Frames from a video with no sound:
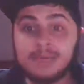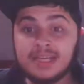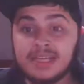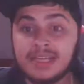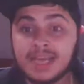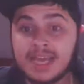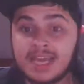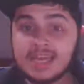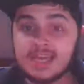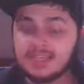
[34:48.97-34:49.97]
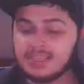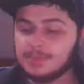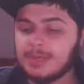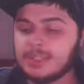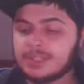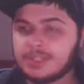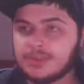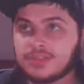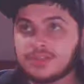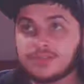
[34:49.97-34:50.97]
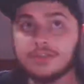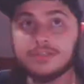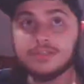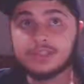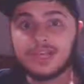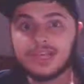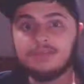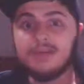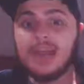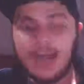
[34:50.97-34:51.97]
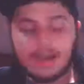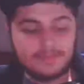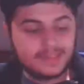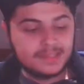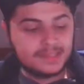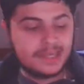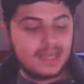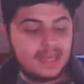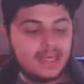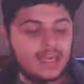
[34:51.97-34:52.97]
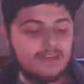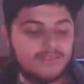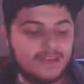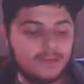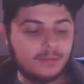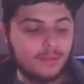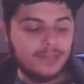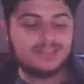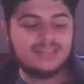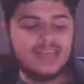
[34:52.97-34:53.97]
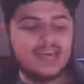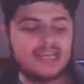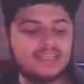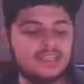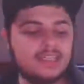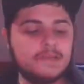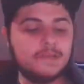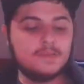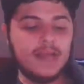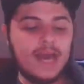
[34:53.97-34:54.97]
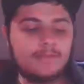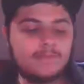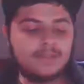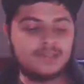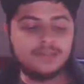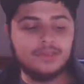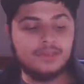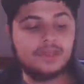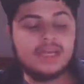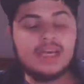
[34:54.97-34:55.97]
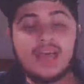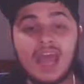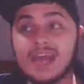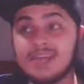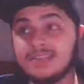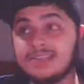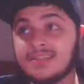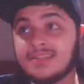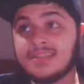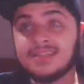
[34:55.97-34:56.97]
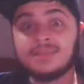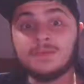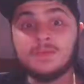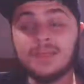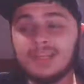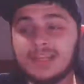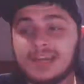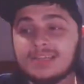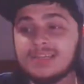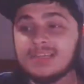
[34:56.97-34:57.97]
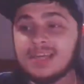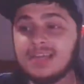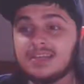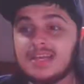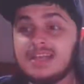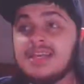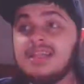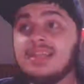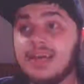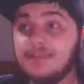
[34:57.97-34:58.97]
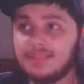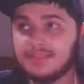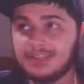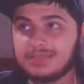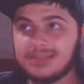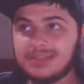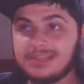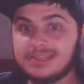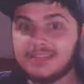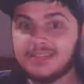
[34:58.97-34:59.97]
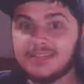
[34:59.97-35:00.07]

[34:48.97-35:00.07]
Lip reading: But he is the one that shows Scrooge what happens if he was dead, or what happens to him, and realizes here that he loves Christmas.